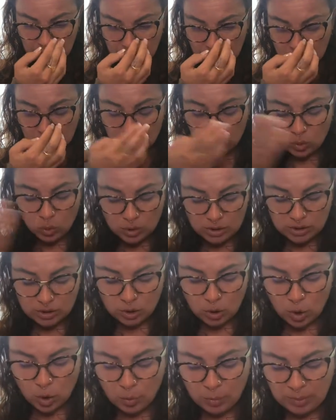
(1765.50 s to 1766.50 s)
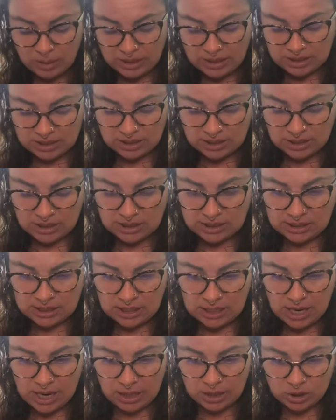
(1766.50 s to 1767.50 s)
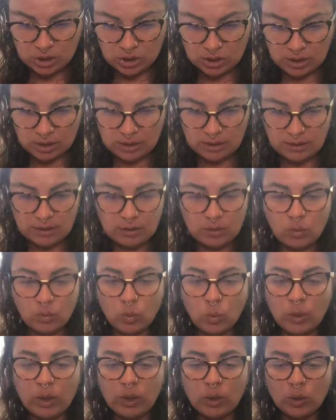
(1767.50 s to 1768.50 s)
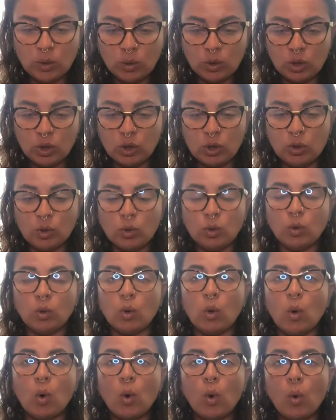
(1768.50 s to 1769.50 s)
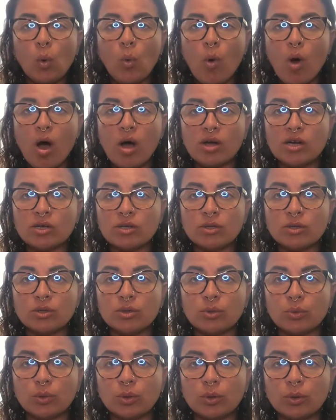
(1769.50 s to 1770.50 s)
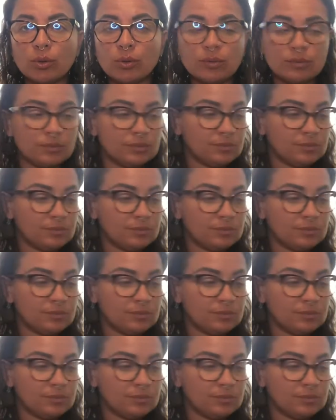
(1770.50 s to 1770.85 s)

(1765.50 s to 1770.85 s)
The doors are opening to this connection. Will you walk through?